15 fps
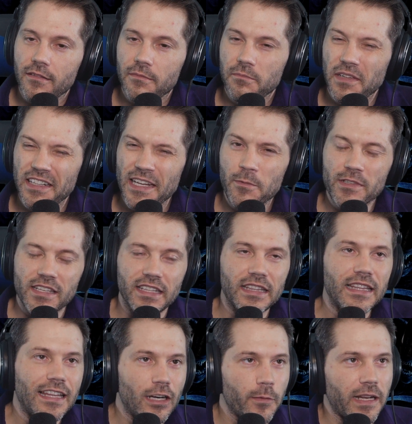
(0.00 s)
my name was a
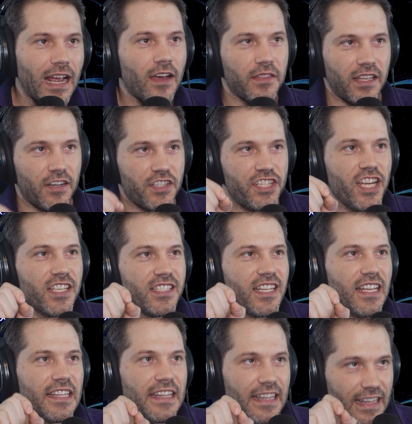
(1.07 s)
little bit out there, just
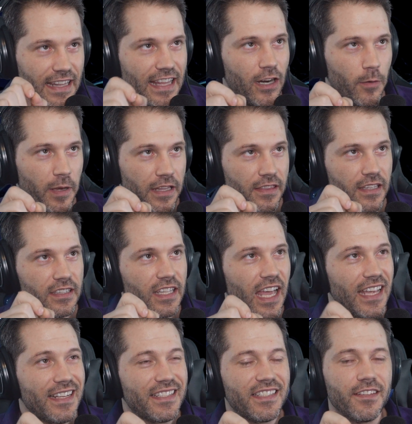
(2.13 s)
a little bit, the
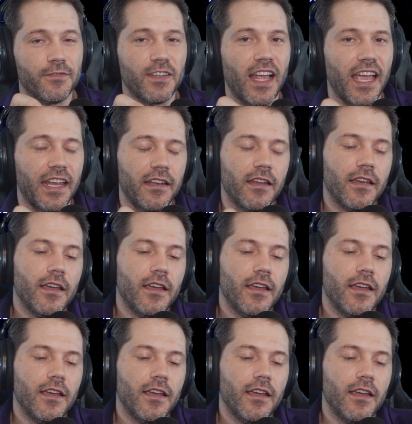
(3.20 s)
lightest of light.